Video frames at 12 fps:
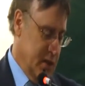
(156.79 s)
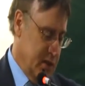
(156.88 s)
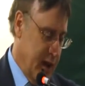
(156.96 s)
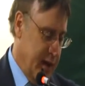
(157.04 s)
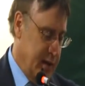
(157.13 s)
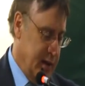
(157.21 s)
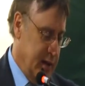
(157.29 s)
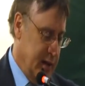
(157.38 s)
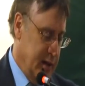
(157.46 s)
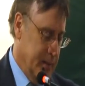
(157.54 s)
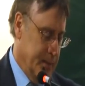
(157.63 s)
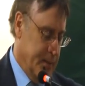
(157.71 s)

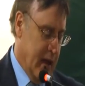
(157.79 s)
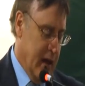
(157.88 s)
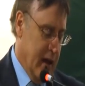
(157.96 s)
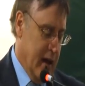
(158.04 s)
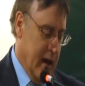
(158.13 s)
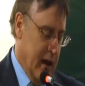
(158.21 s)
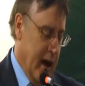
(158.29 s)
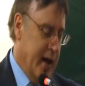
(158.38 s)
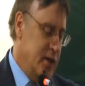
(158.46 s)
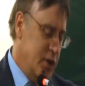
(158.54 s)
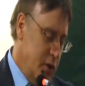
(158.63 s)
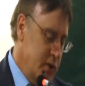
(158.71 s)
society.
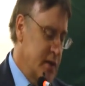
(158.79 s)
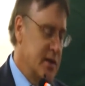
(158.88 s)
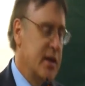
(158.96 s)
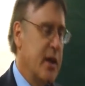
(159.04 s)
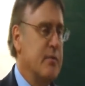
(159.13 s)
I chose this